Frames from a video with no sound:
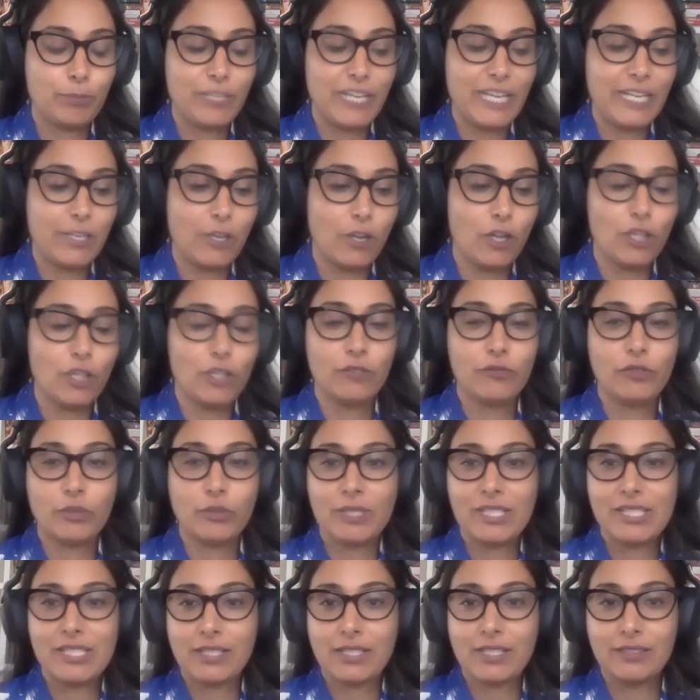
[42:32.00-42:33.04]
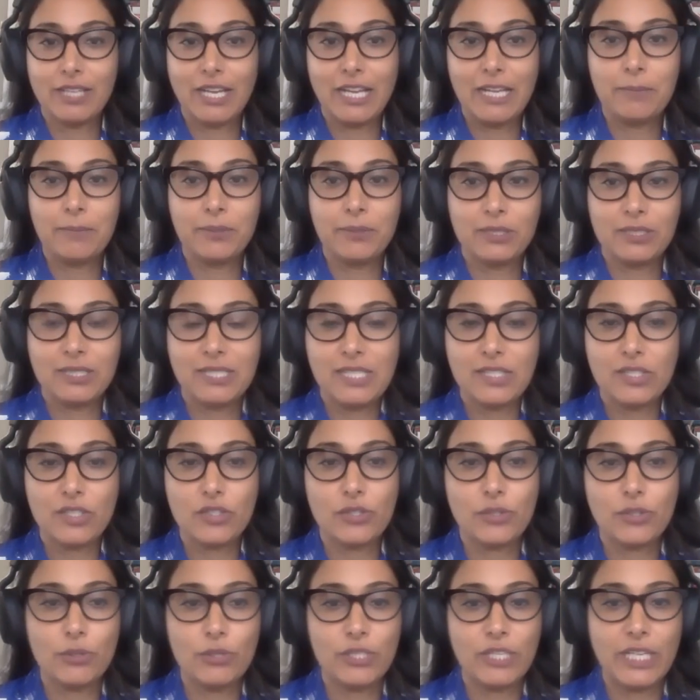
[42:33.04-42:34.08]
take all of the risk and liabilities
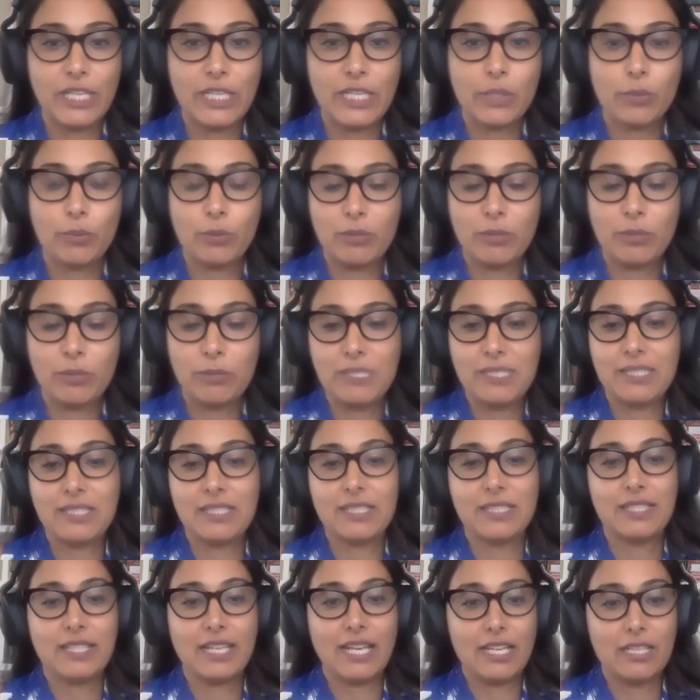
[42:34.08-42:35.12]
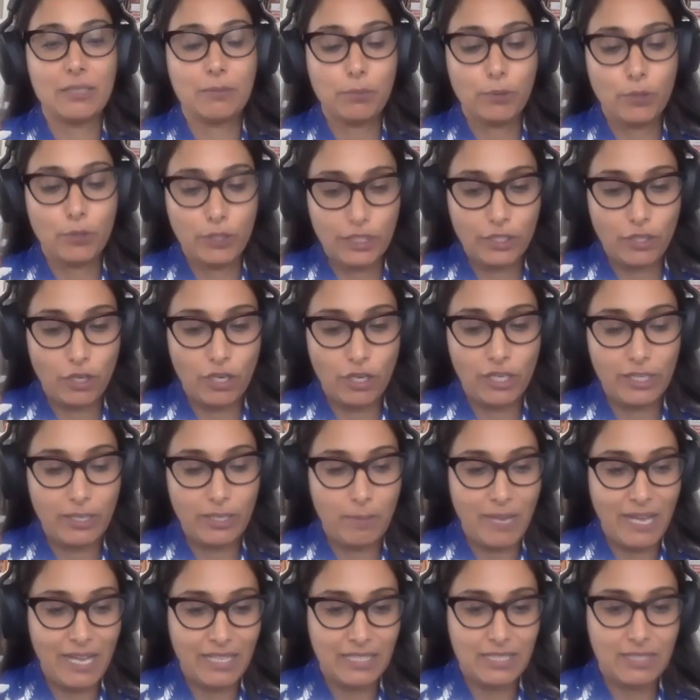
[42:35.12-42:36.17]
associated with business and put it on the
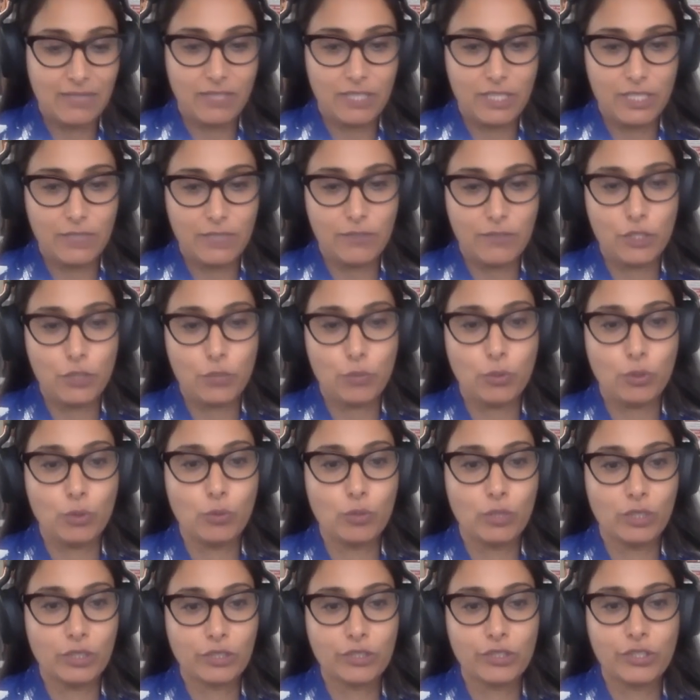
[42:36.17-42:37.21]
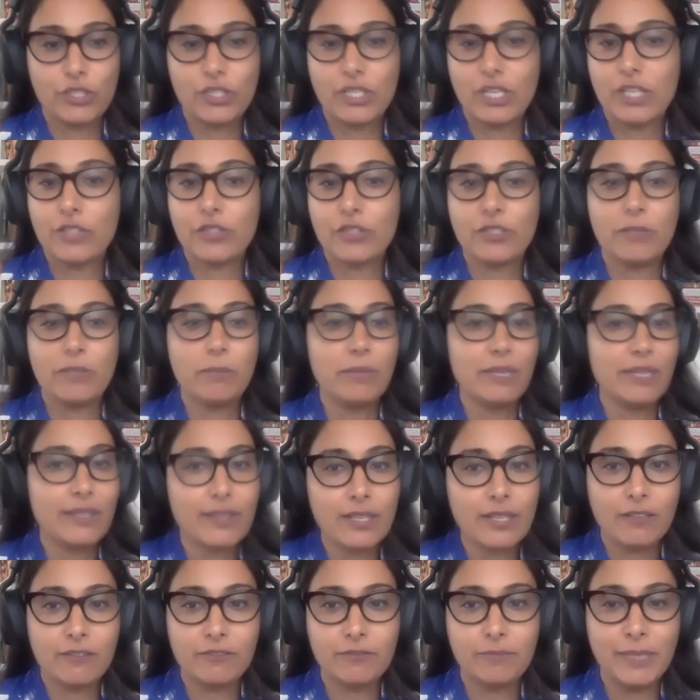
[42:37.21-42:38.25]
backs of individual workers under the myth
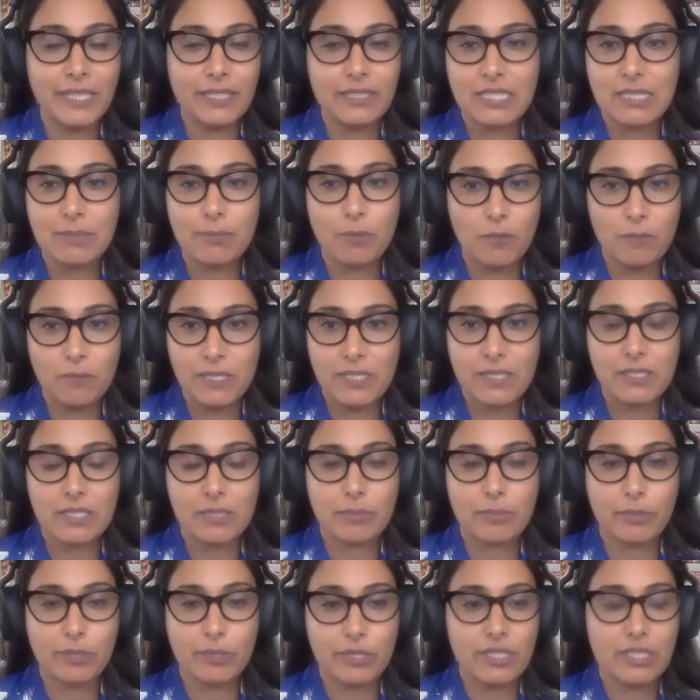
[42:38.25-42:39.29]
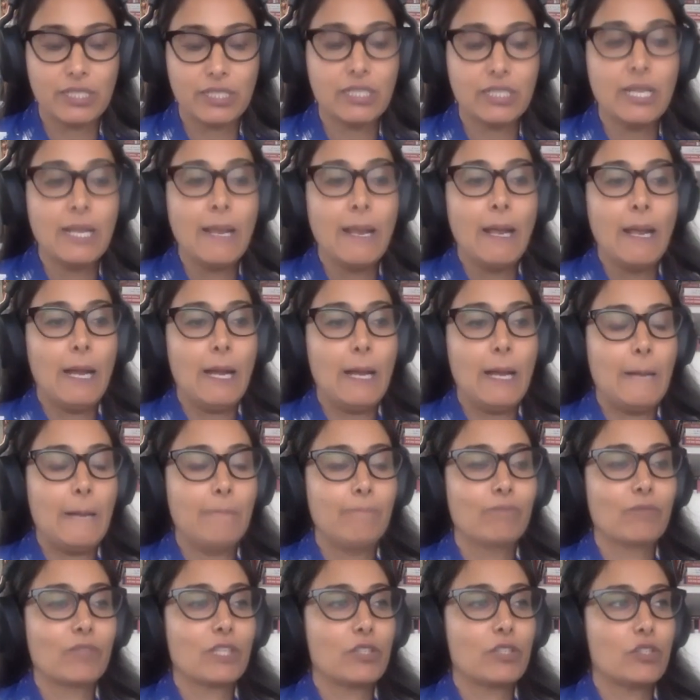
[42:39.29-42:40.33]
of being a small business person.
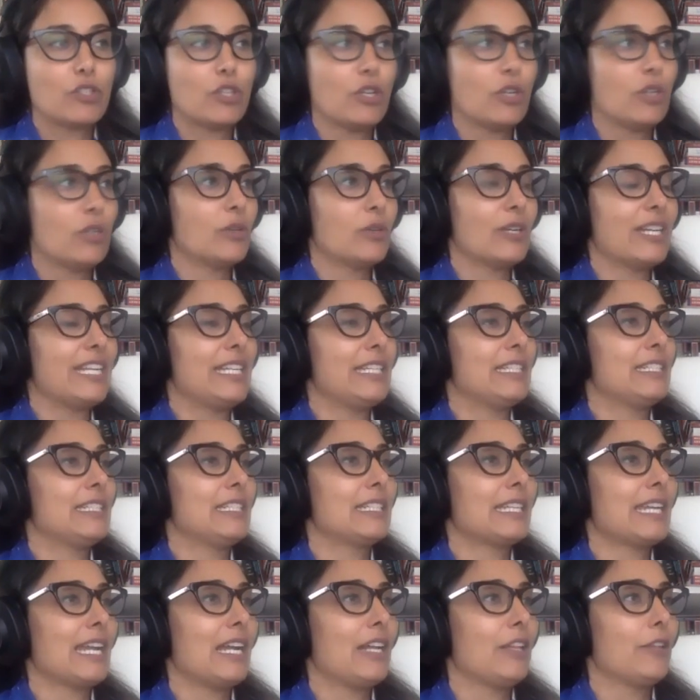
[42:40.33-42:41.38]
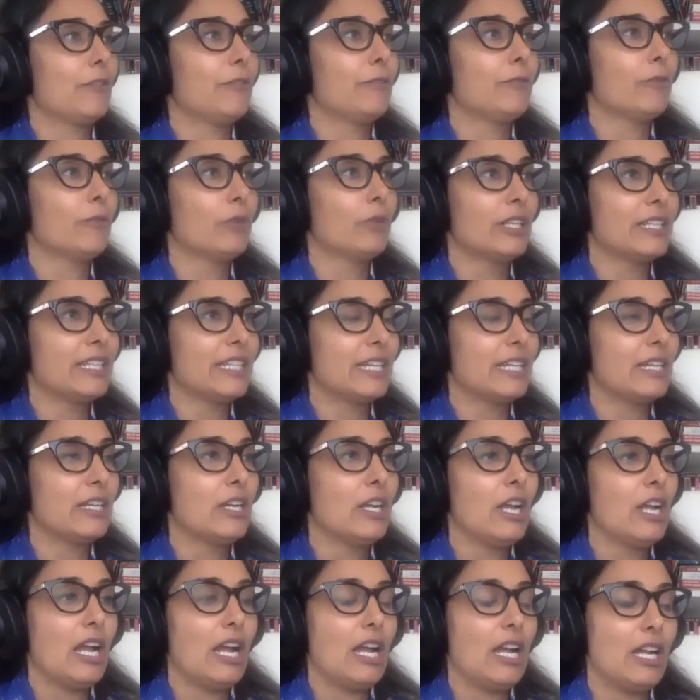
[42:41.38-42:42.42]
So in California,
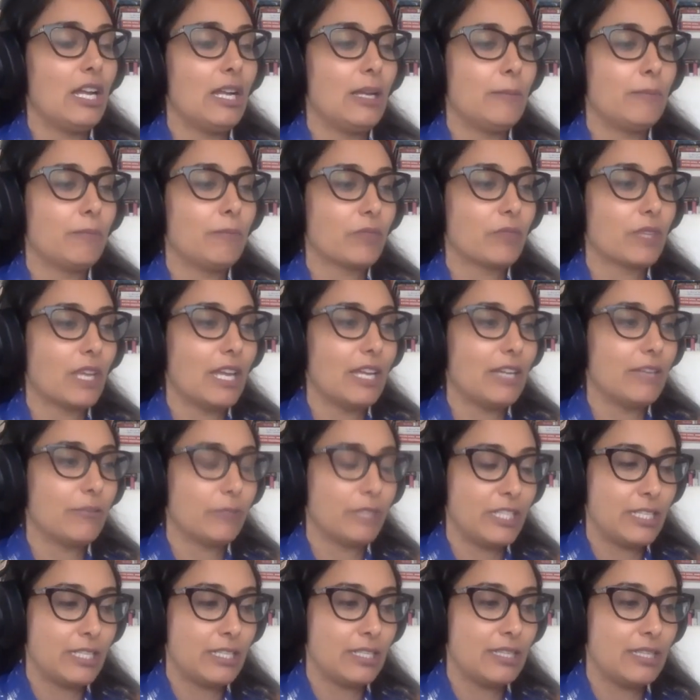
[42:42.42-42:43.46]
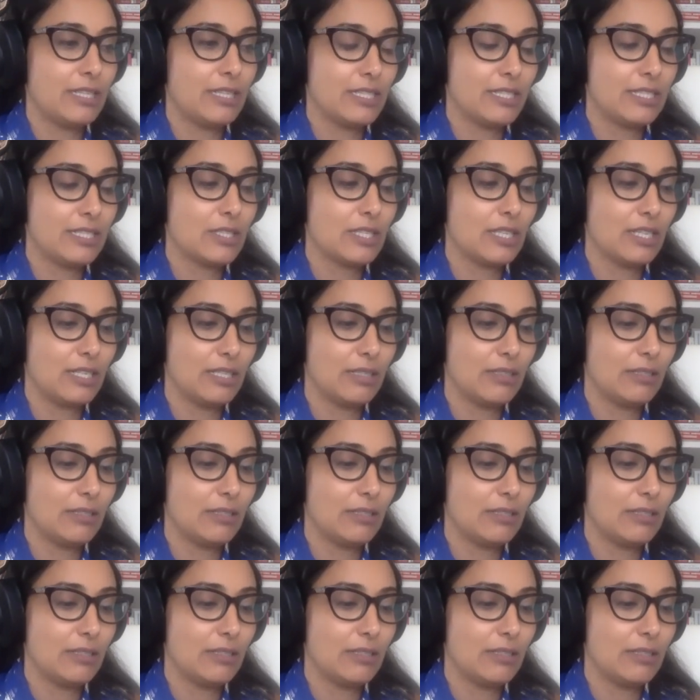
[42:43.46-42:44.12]
I've written this